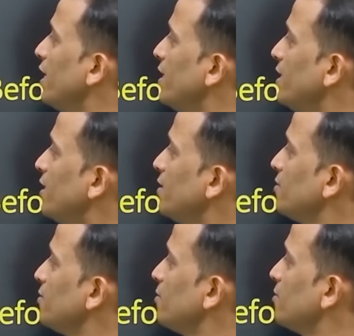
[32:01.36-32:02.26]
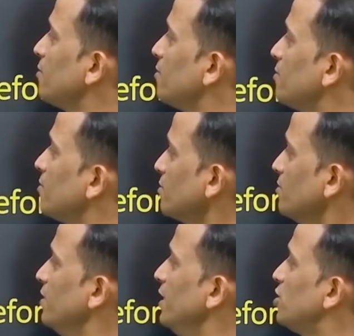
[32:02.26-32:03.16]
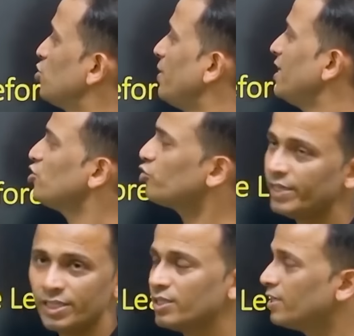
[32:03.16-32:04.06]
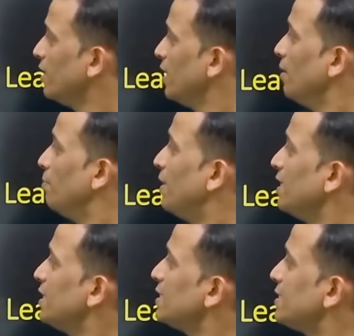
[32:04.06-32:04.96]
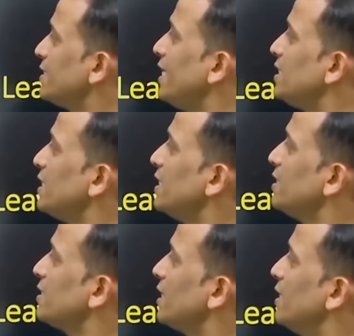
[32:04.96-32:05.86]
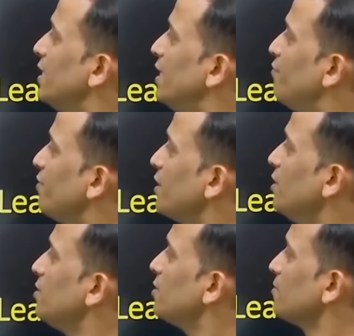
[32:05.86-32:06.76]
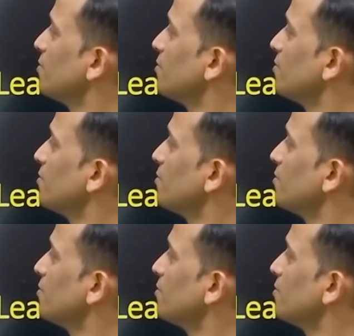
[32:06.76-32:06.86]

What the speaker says: area, it's my strength, but the set is difficult